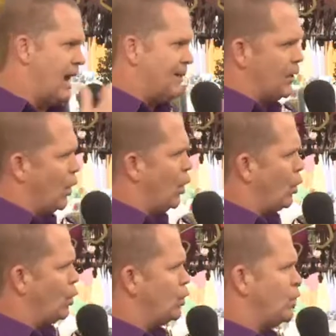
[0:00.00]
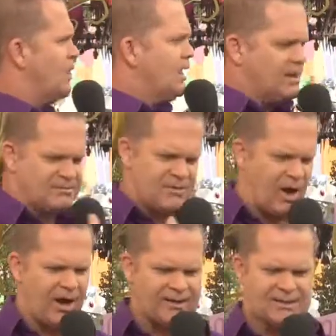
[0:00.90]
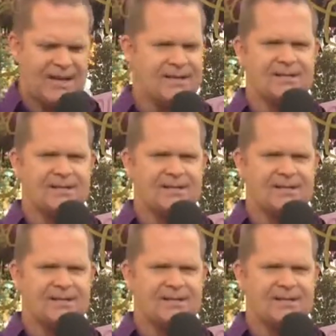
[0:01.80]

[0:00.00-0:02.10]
rabbit hole, hottest deck